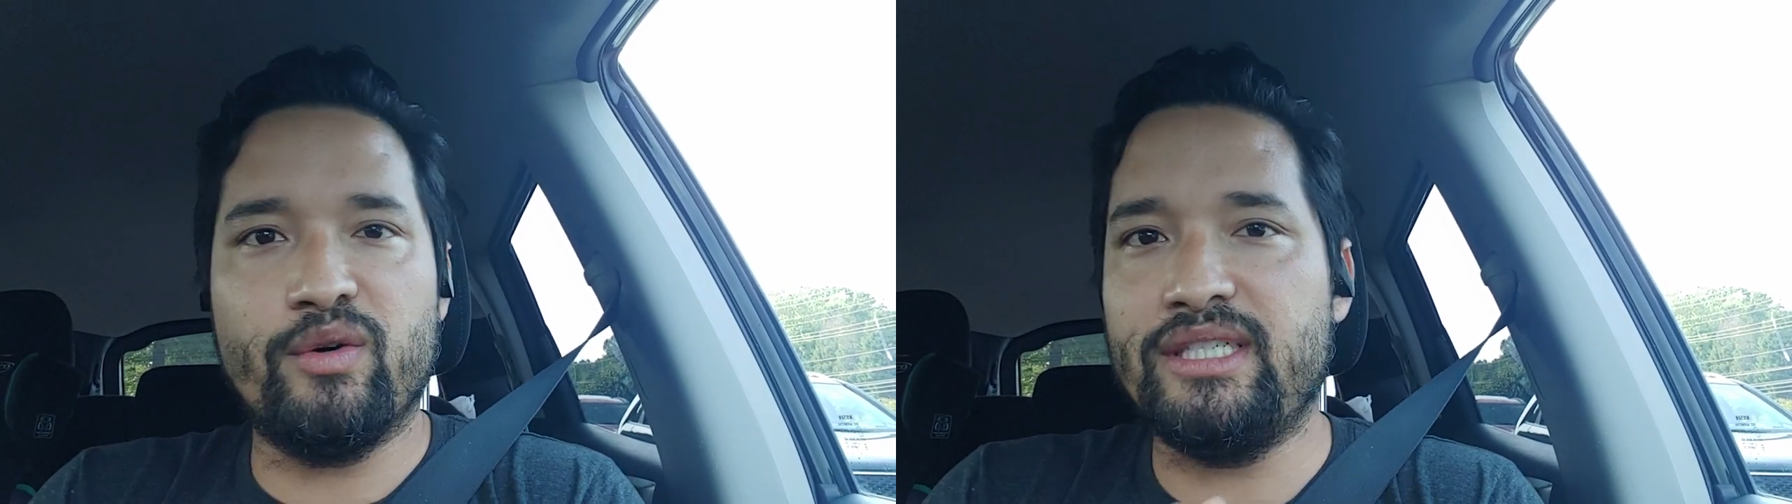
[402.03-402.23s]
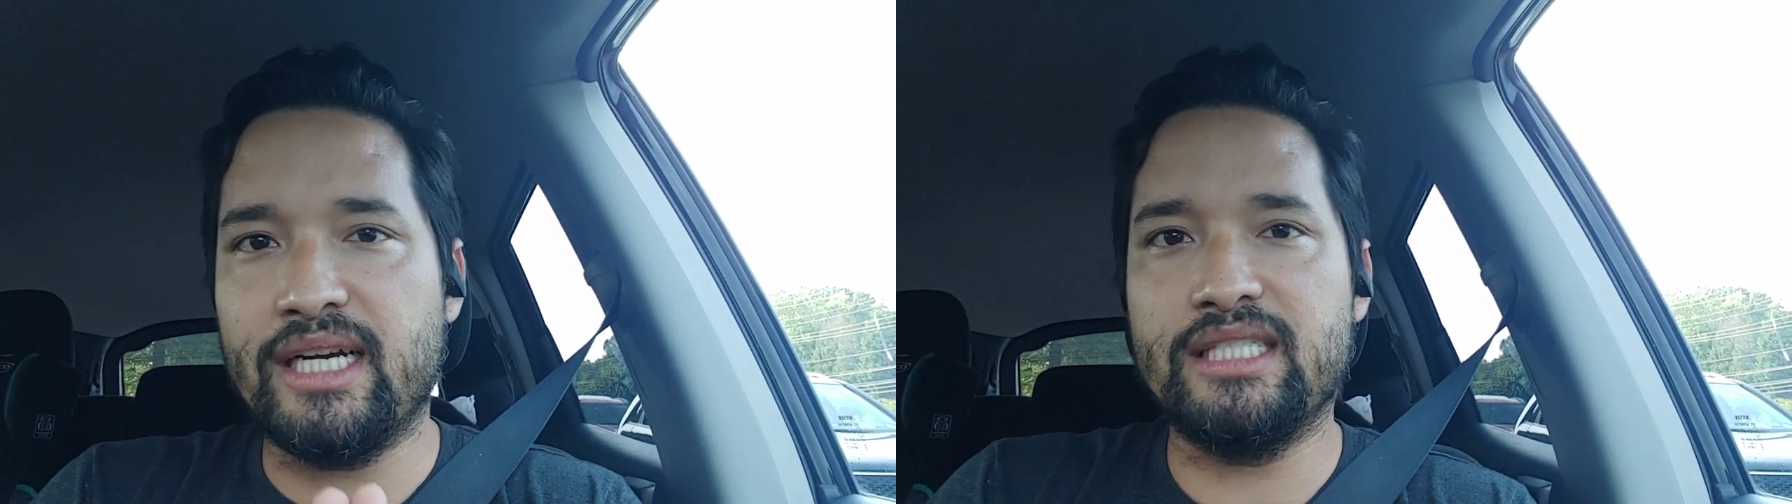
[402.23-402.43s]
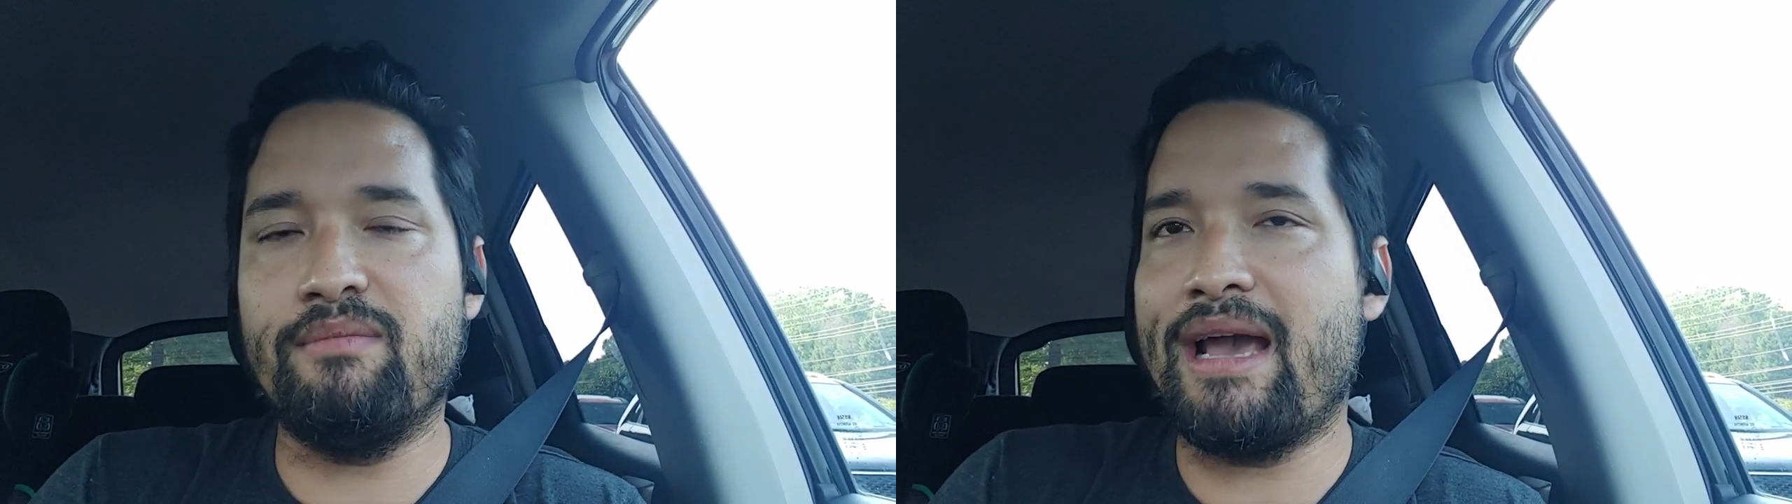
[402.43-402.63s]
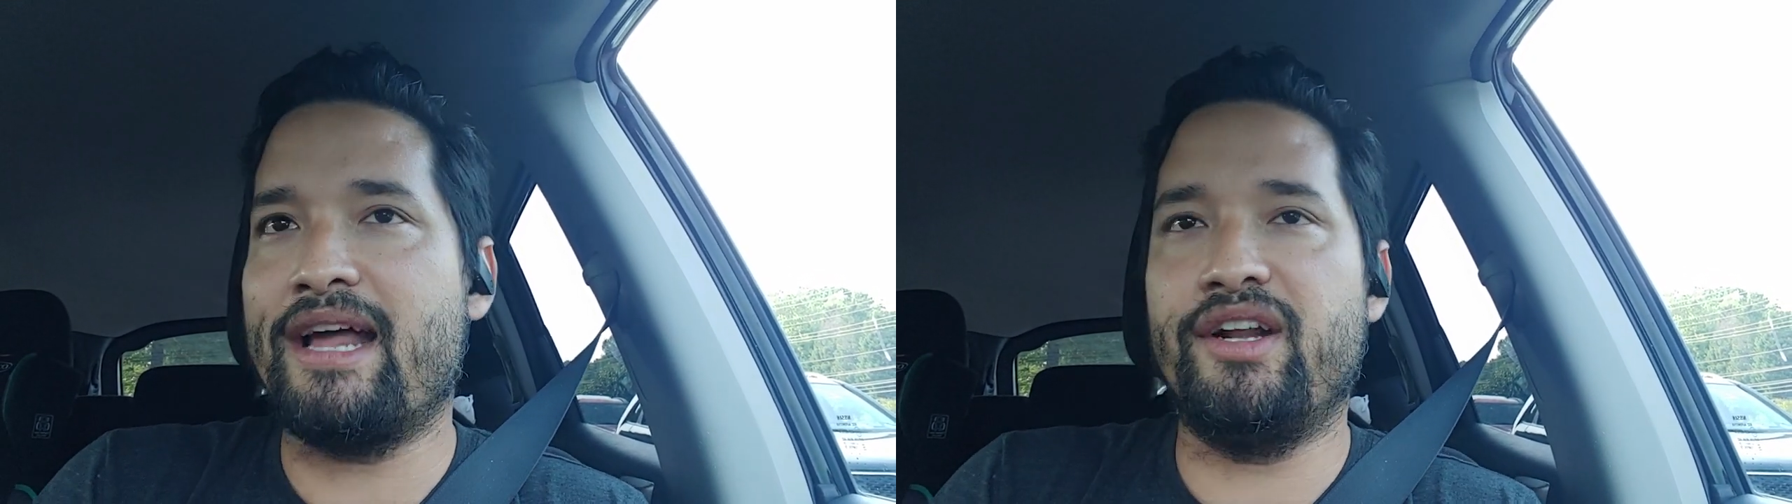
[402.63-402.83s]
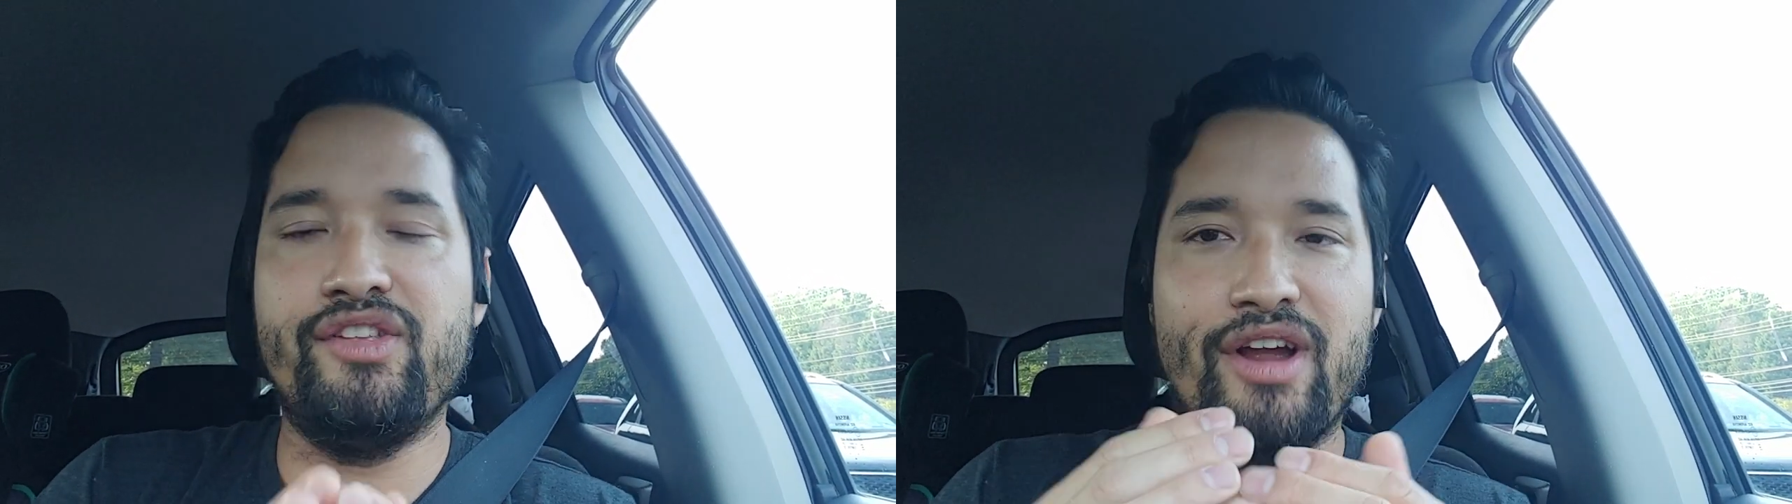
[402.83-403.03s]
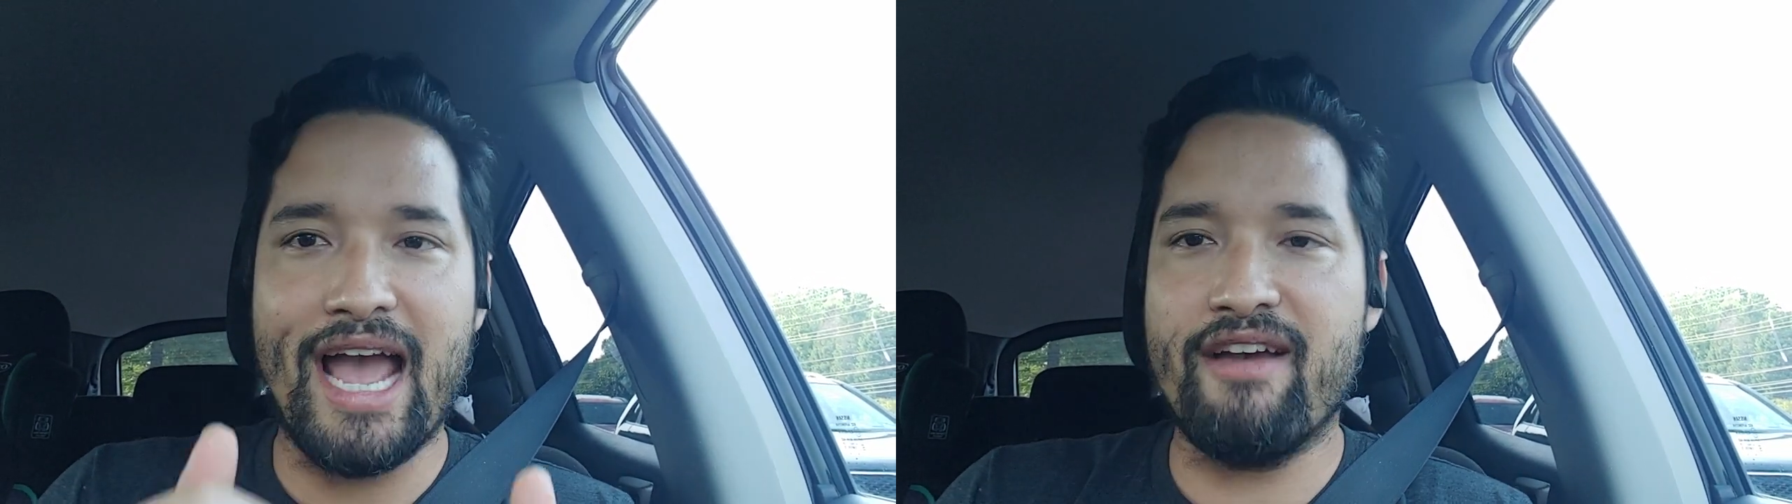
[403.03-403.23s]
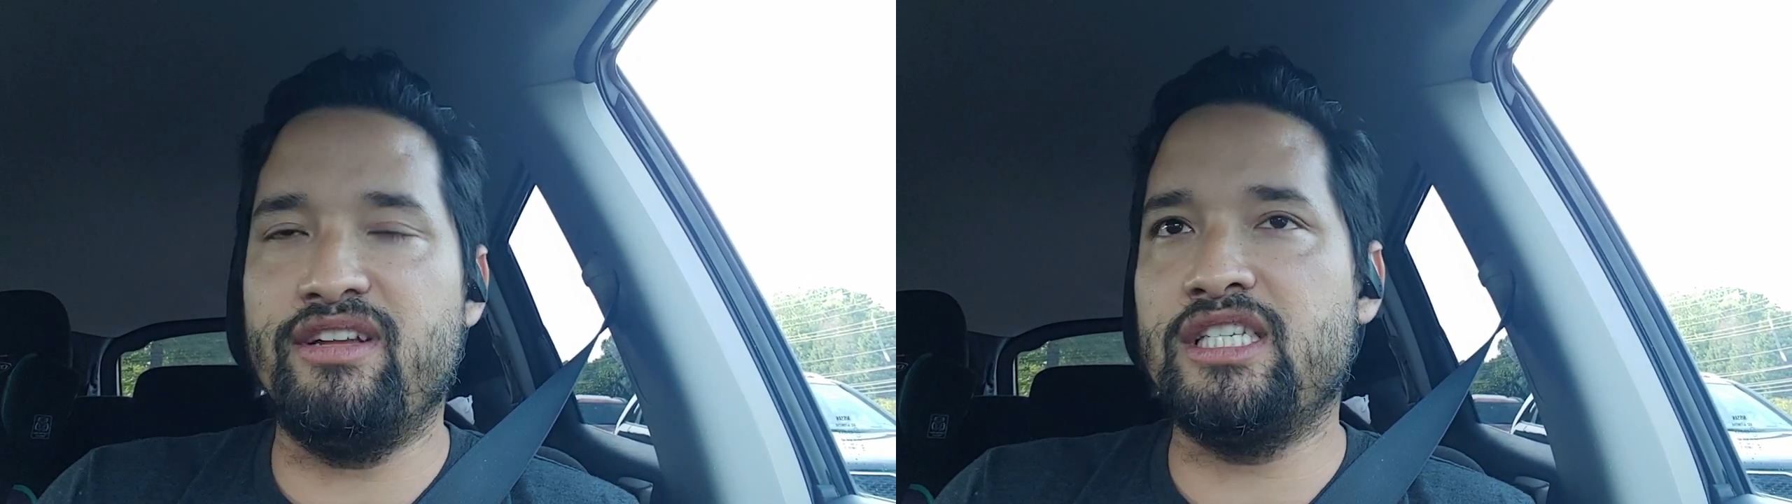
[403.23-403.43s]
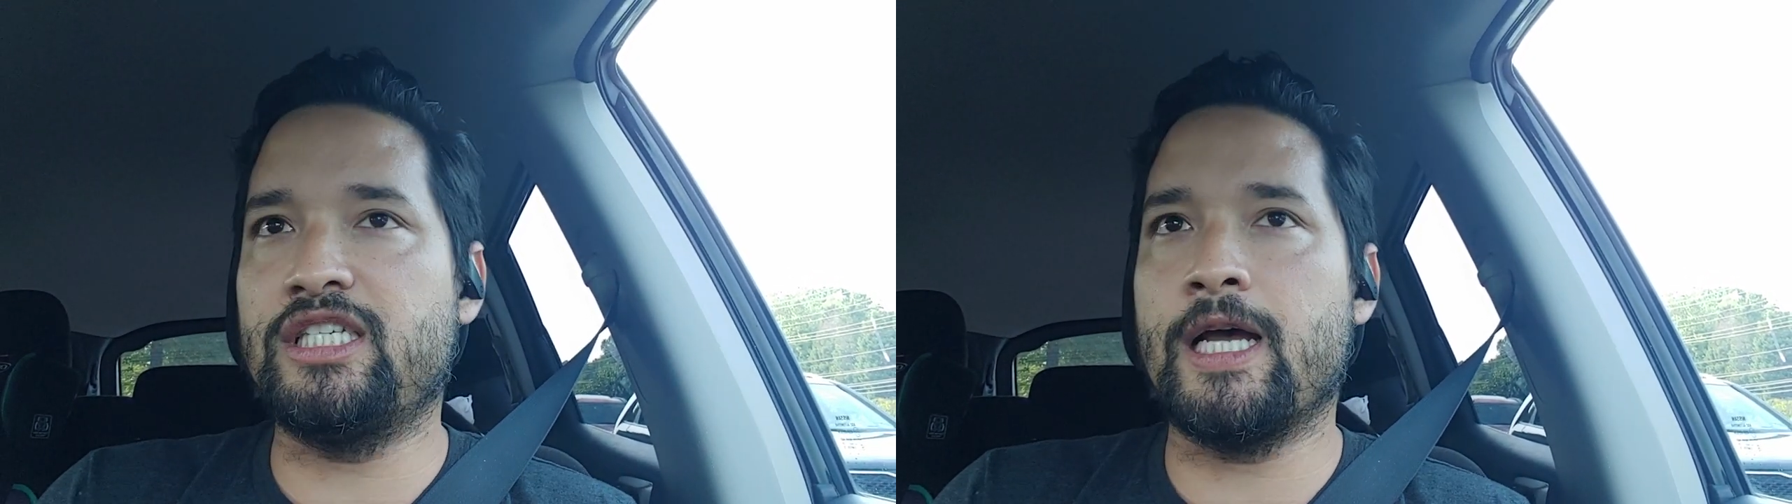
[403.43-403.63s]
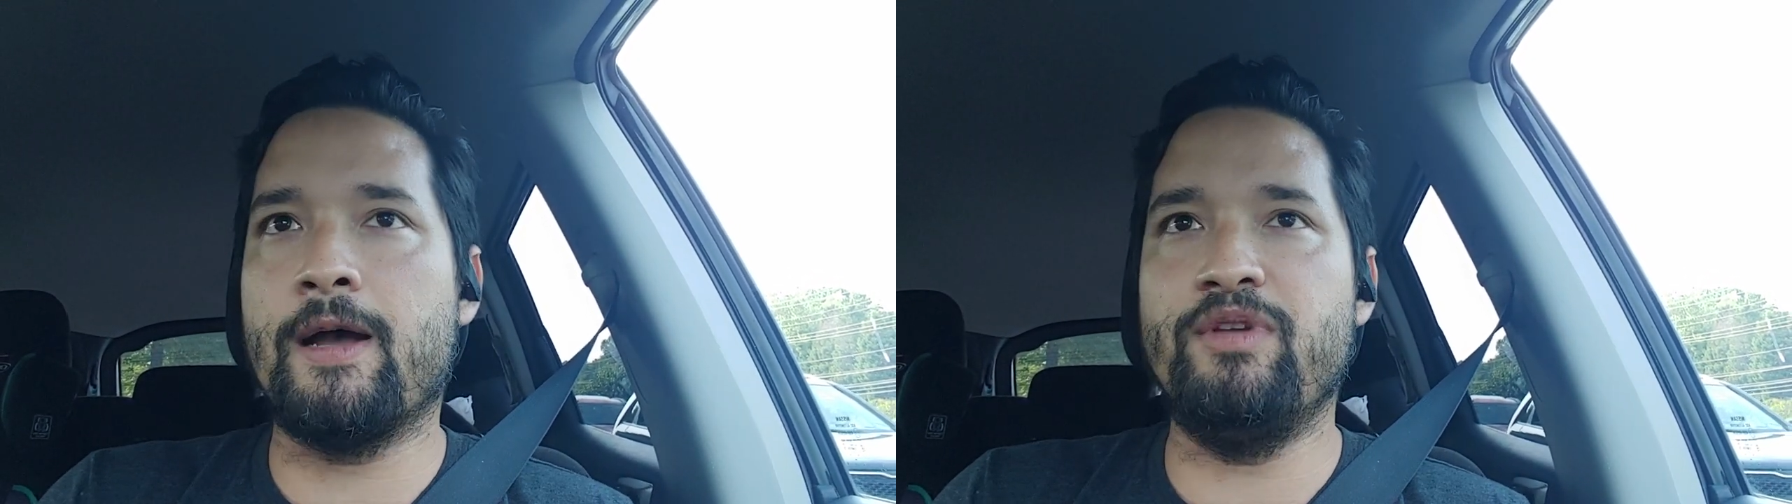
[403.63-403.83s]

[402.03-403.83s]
it doesn't matter, and you're having some,